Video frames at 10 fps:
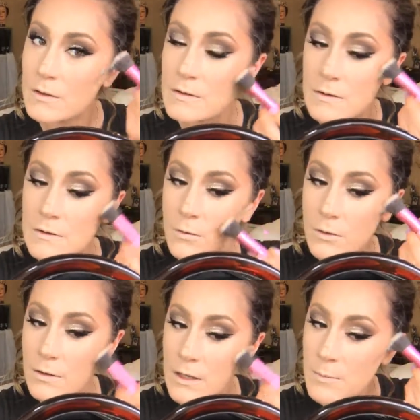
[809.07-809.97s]
This is
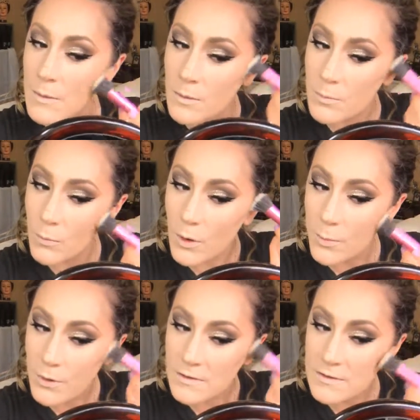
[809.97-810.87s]
going to keep it more
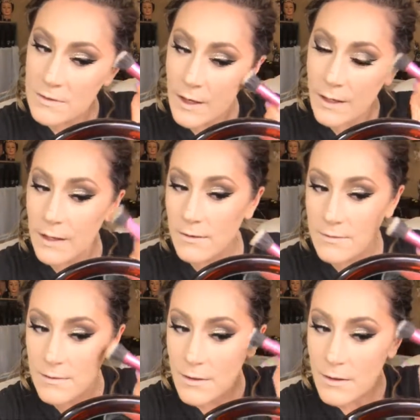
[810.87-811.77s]

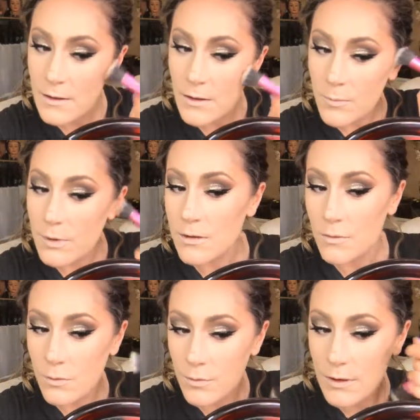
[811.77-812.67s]
precise, and
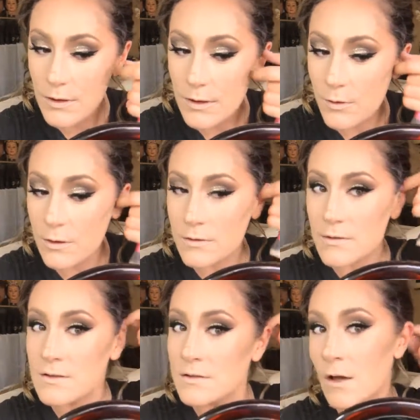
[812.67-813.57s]
it's really going
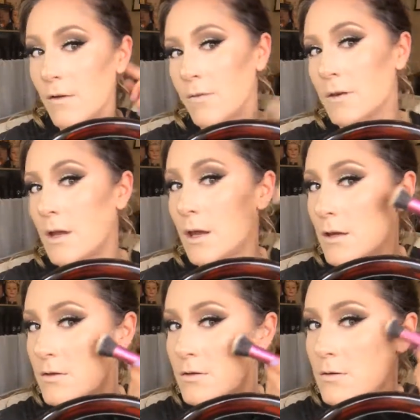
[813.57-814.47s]
to soften the
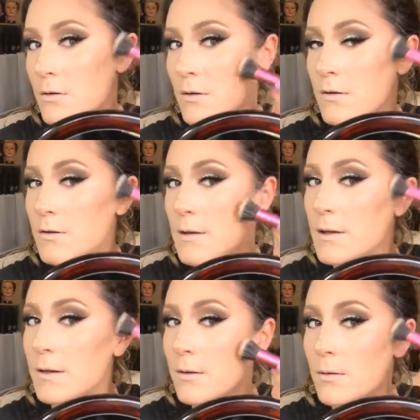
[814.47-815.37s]
edge, as you can see.